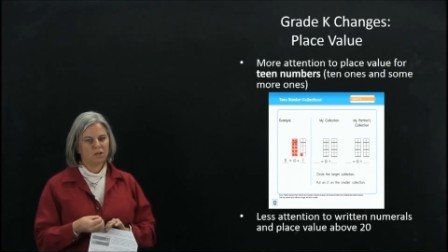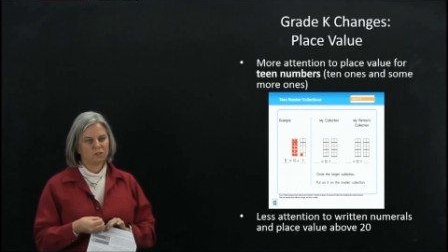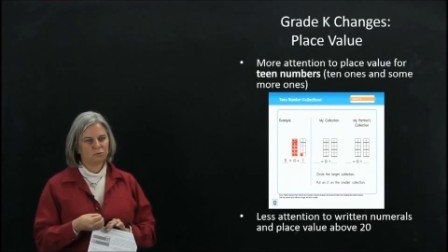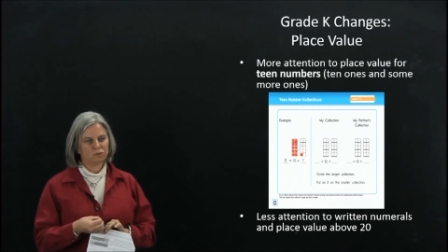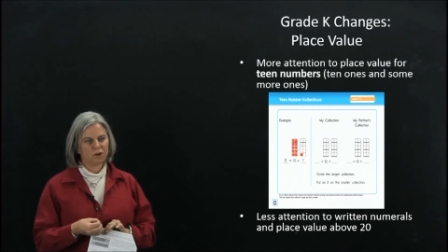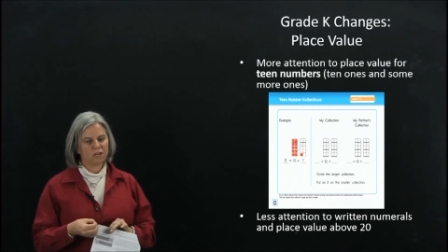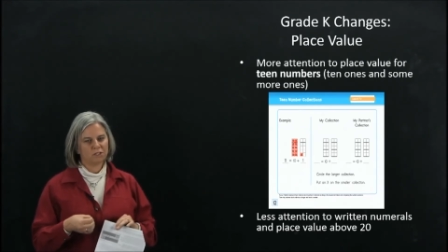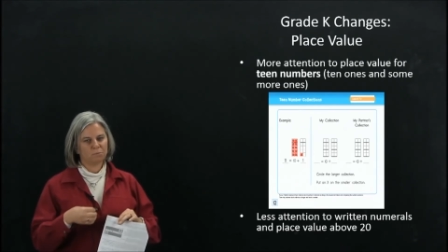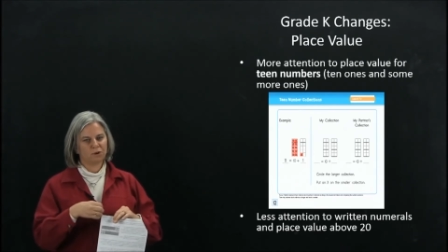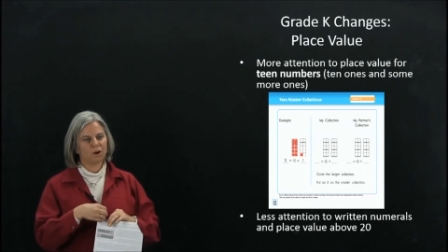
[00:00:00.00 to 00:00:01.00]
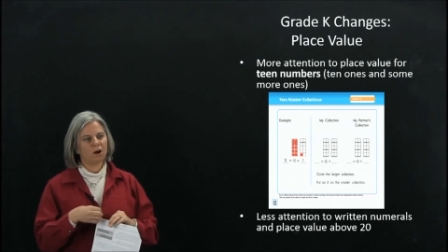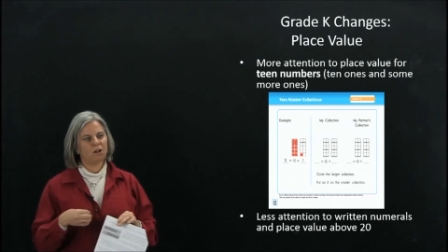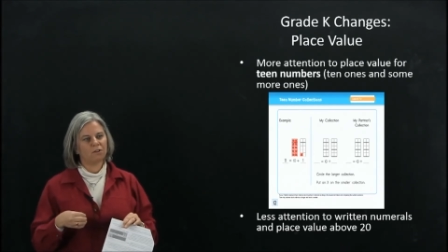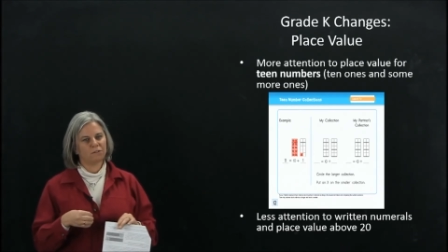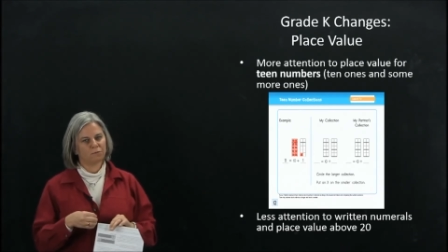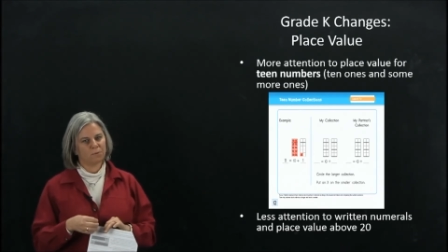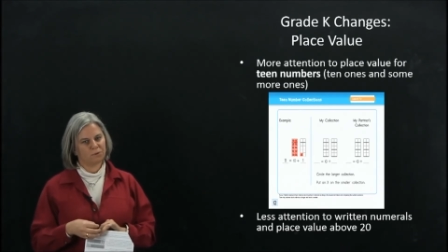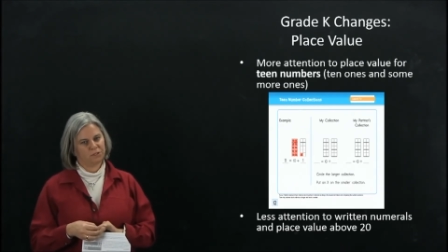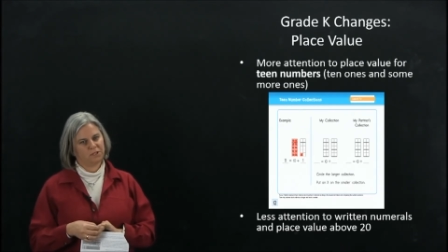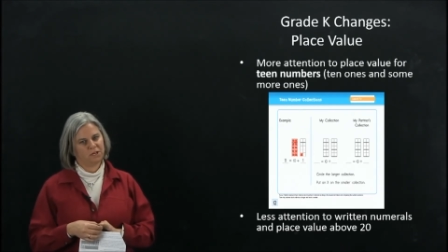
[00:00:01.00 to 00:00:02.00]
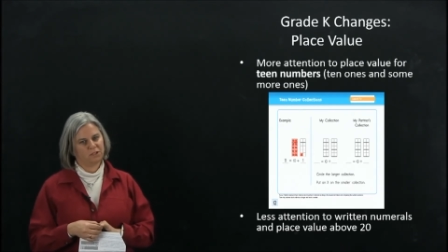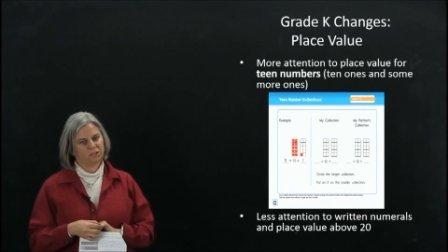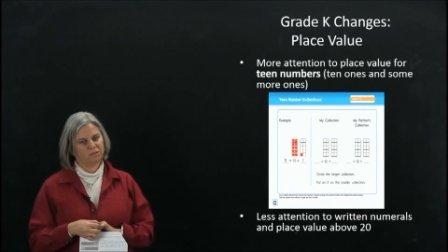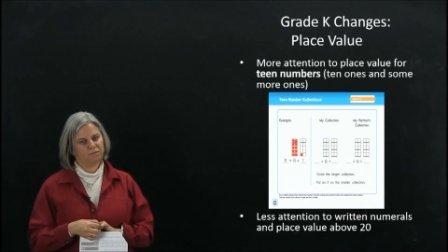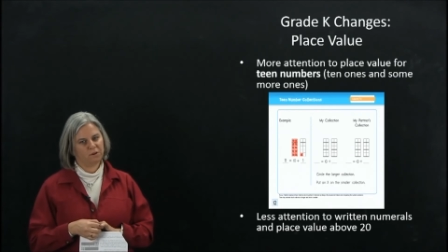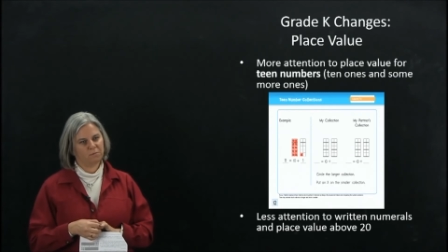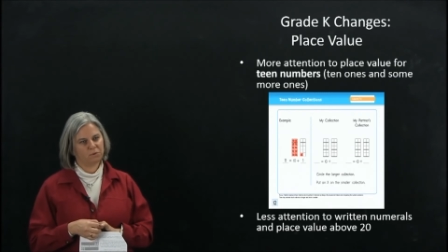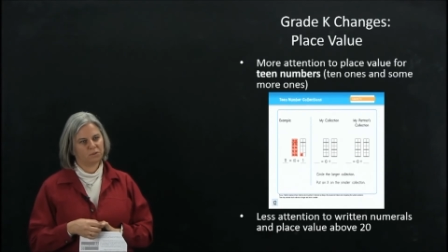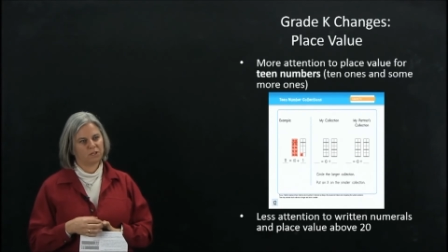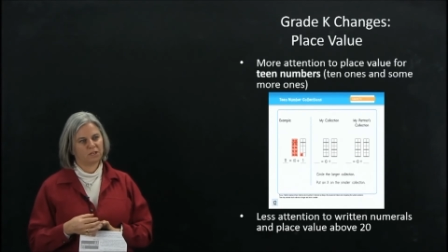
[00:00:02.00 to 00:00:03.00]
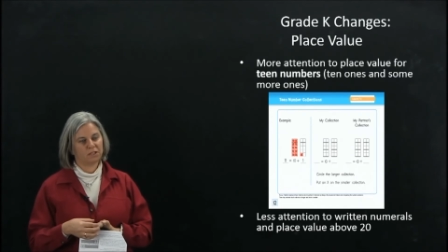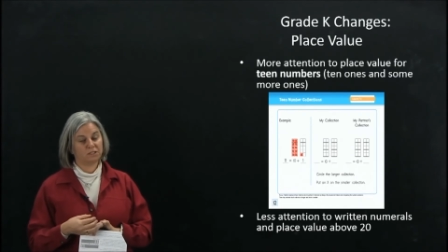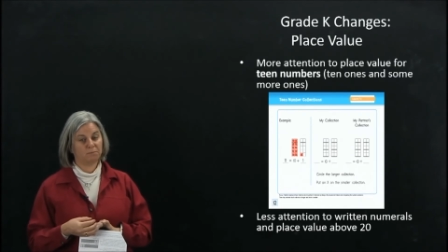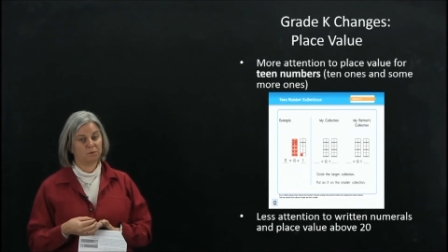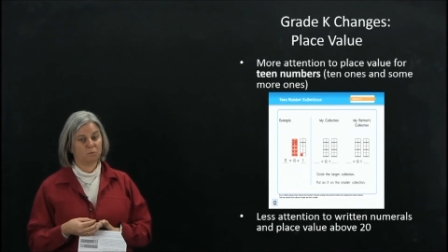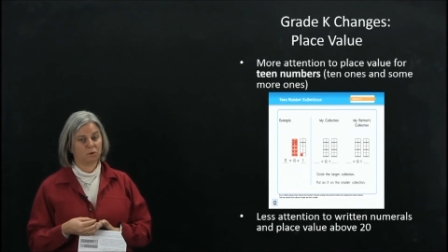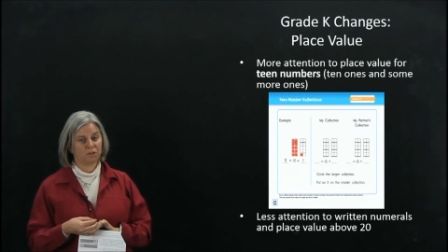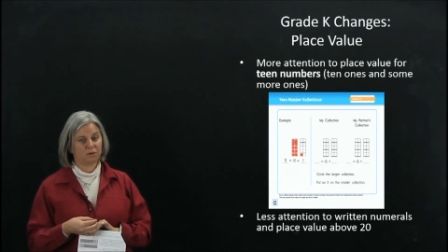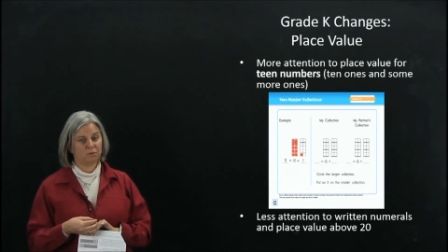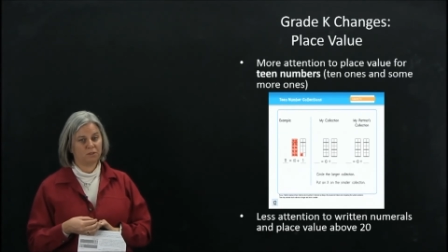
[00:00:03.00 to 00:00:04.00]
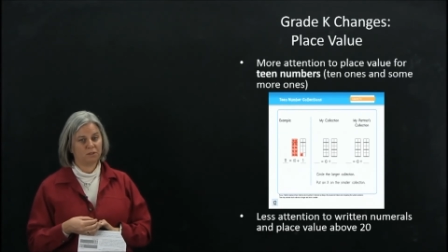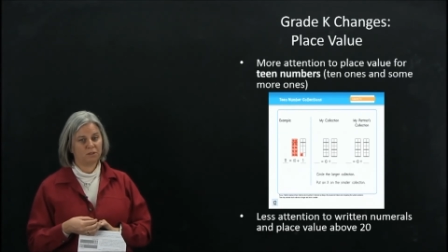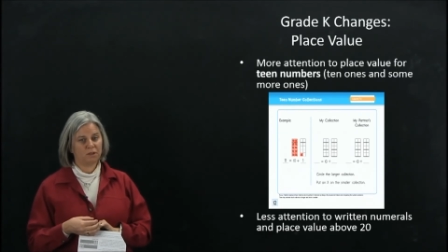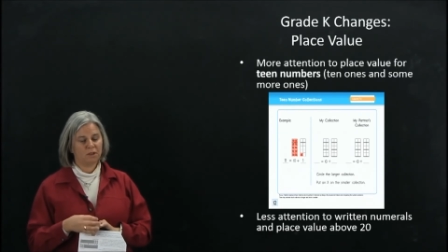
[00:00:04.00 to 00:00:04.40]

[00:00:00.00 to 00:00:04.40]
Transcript: So we're trying to bring all of the representations of numbers that kids have been working with